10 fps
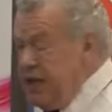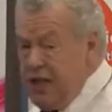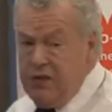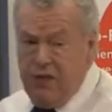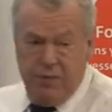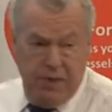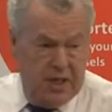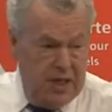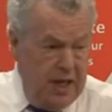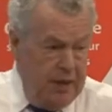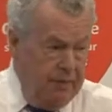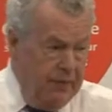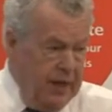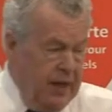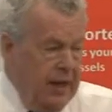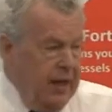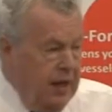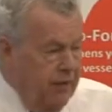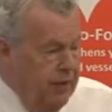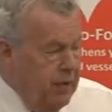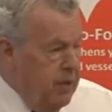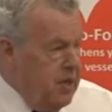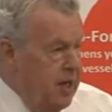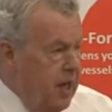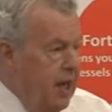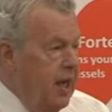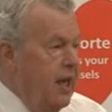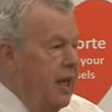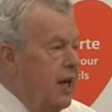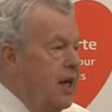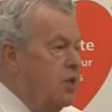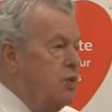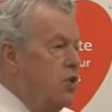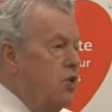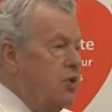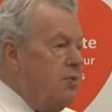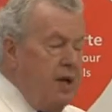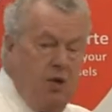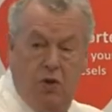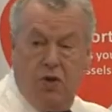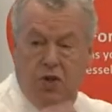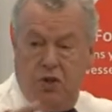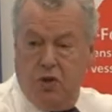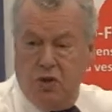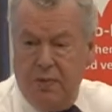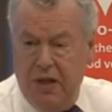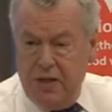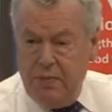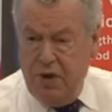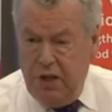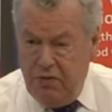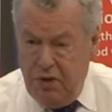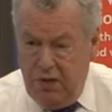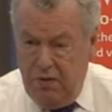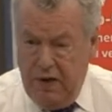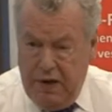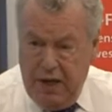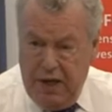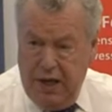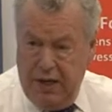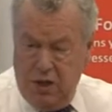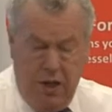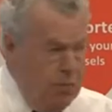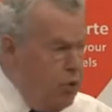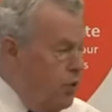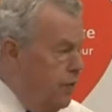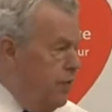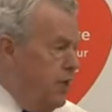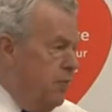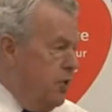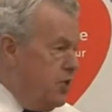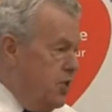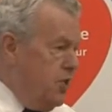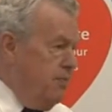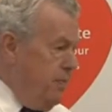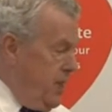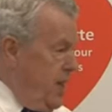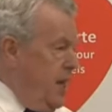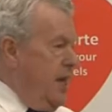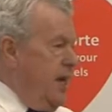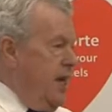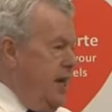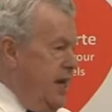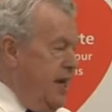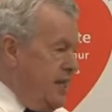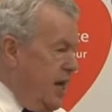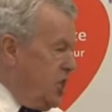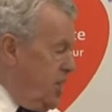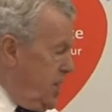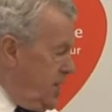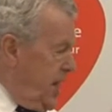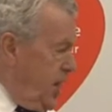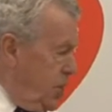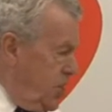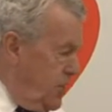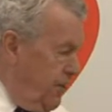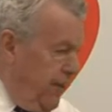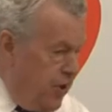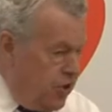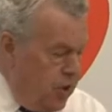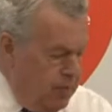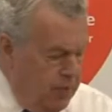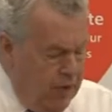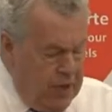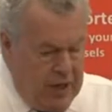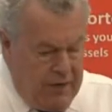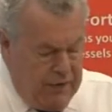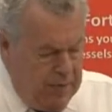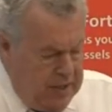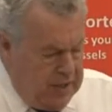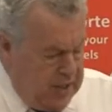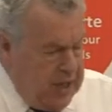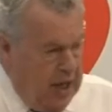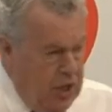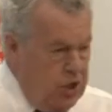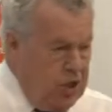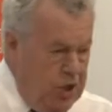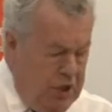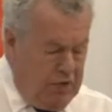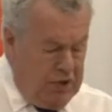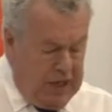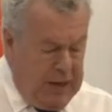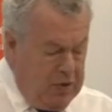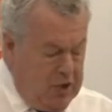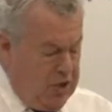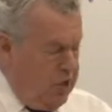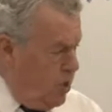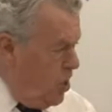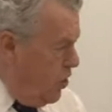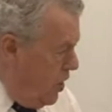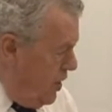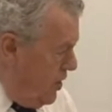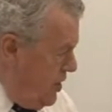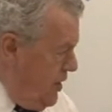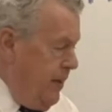is vitamin D. And vitamin D, as we talked about, or Gill talked about this morning, is really very important for the immune system. It actually attaches, the fat-soluble vitamins attach to the receptors of the nucleus.